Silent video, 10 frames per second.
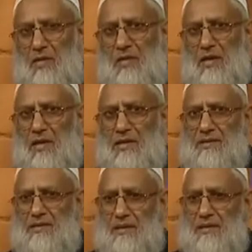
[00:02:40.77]
wa ta'ala has
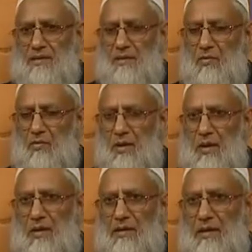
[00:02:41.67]
said in
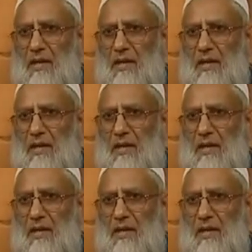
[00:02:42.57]
Al-Quran,